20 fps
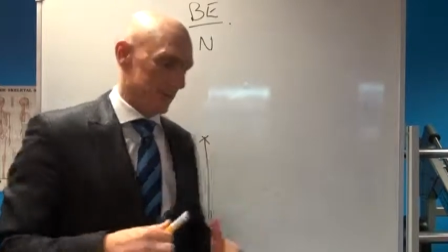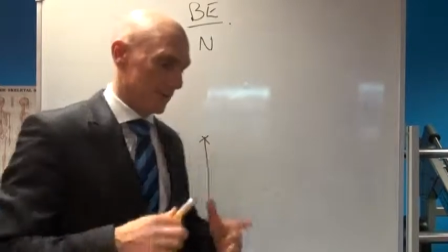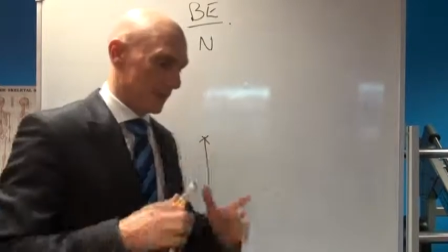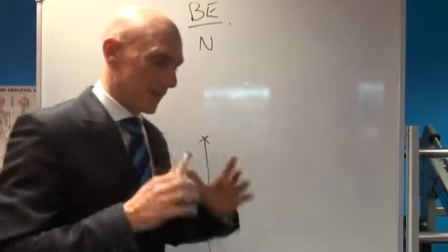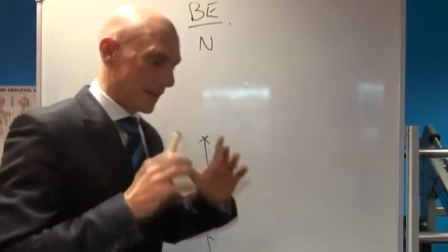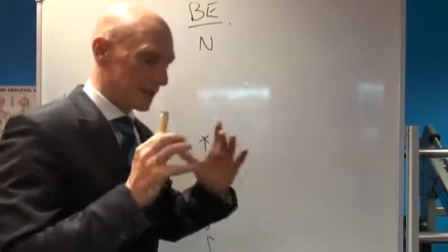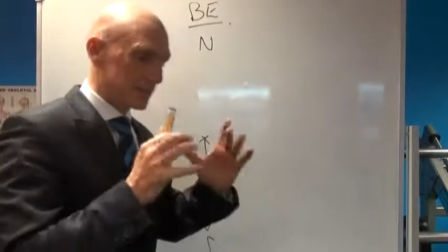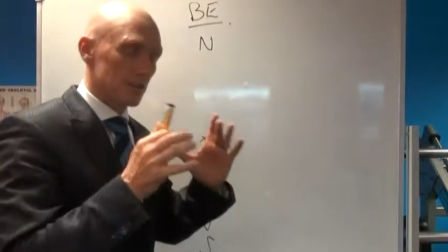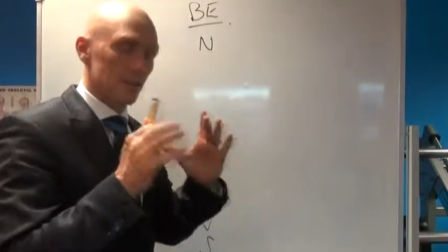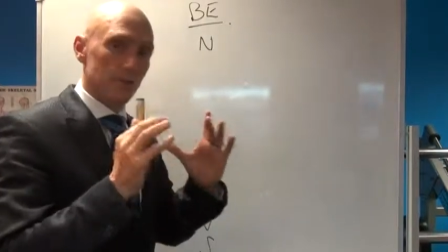So
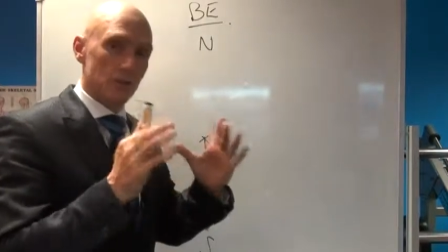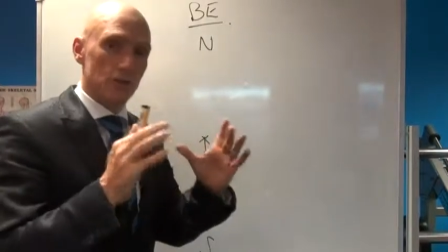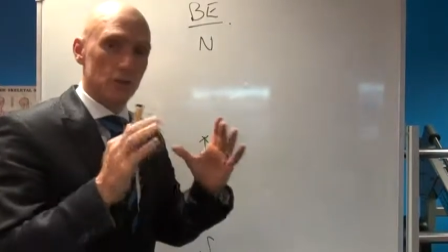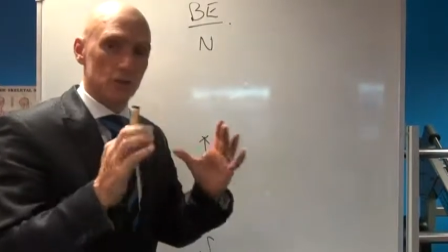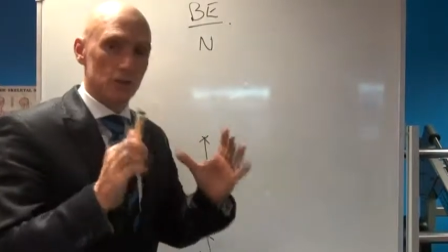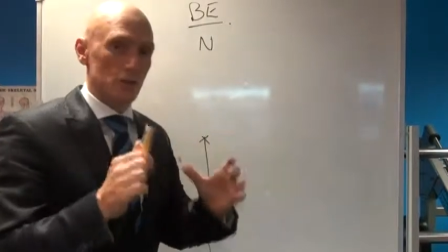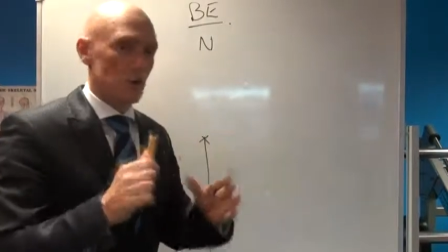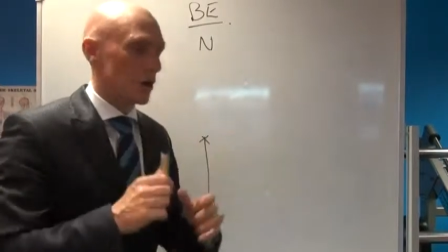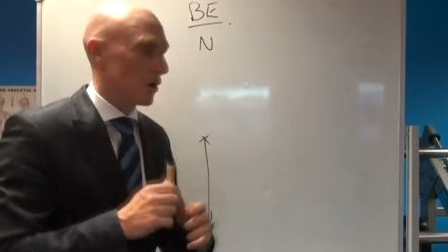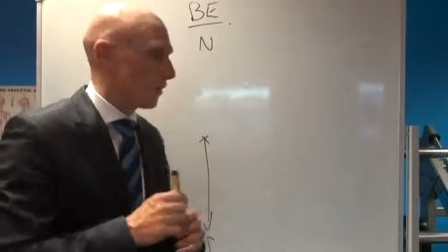that's the
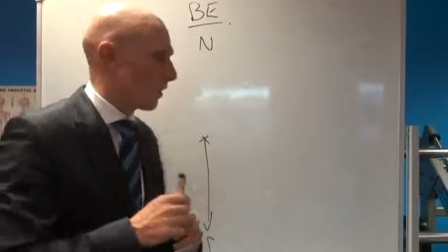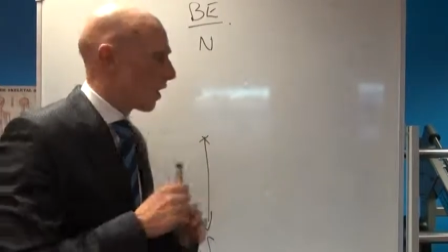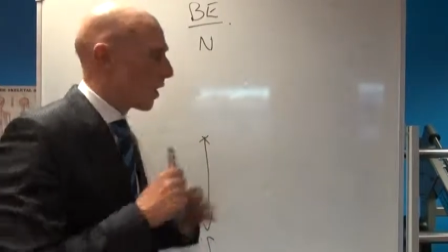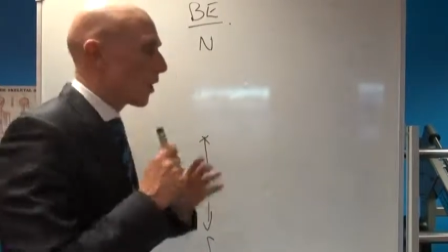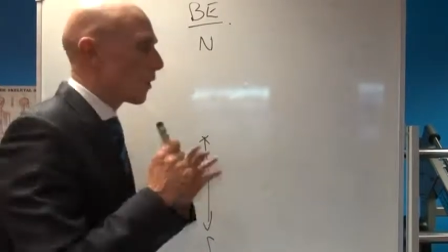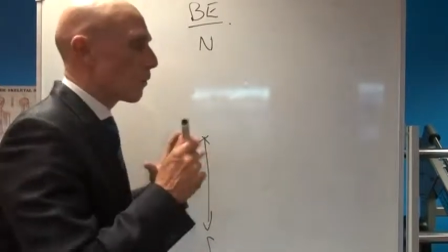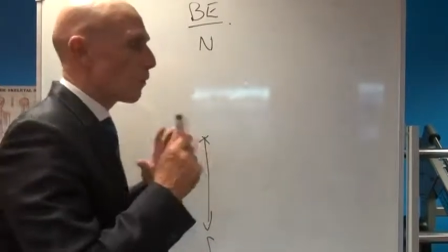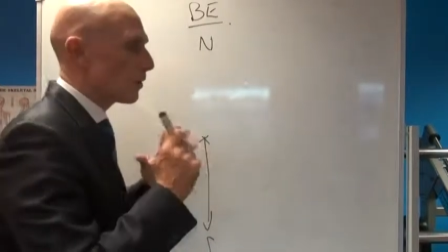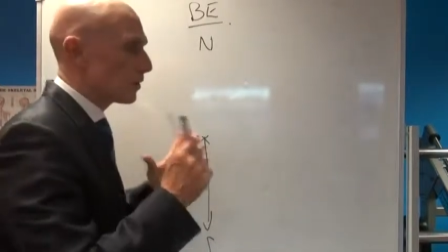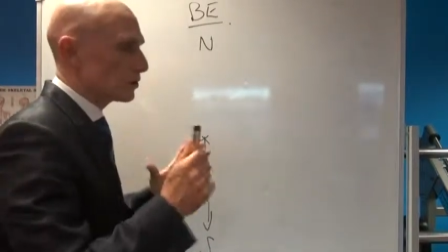first goal.
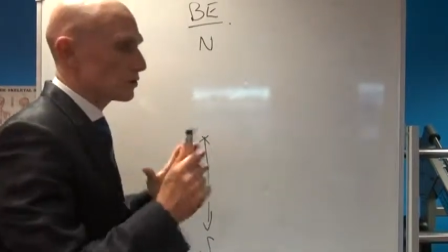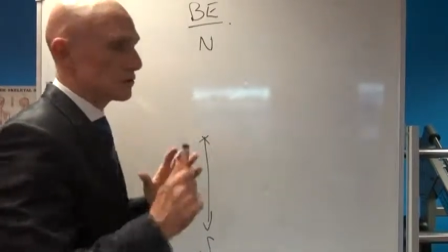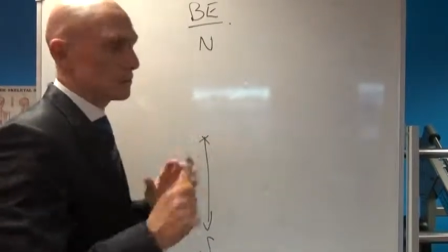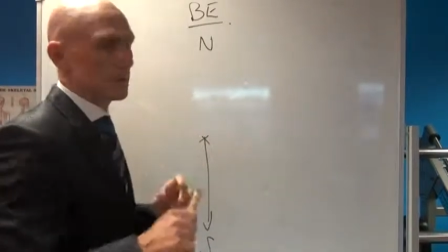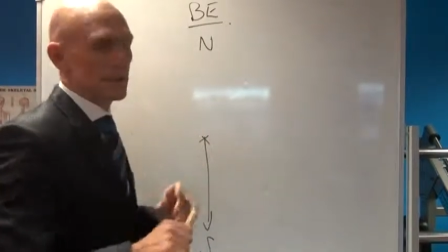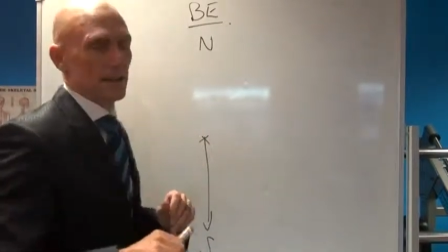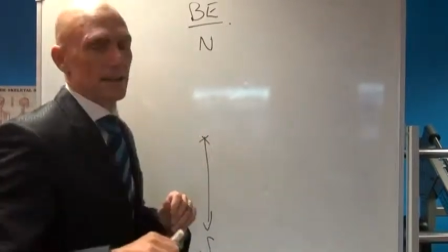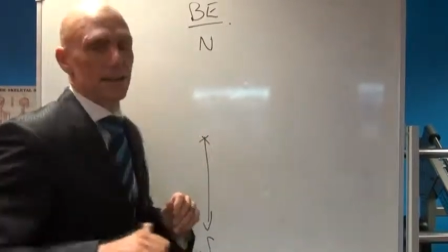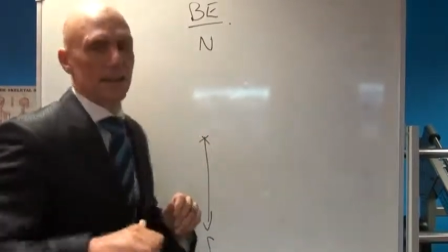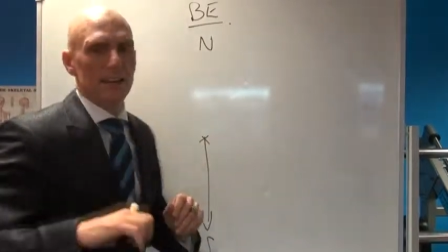I want to
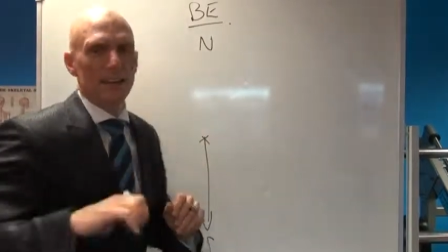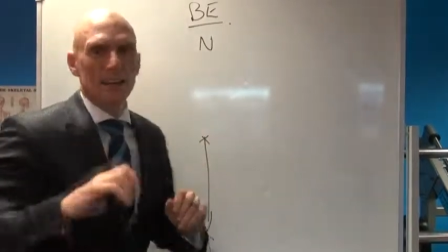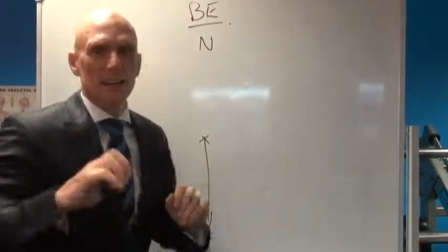be.